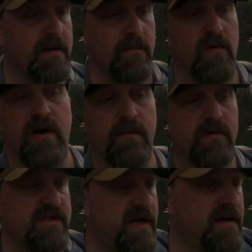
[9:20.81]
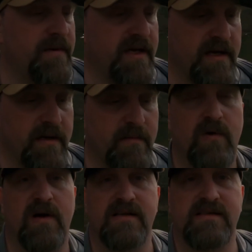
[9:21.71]
the morning we'll check them again in the
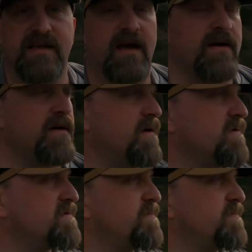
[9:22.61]
morning and see how it goes.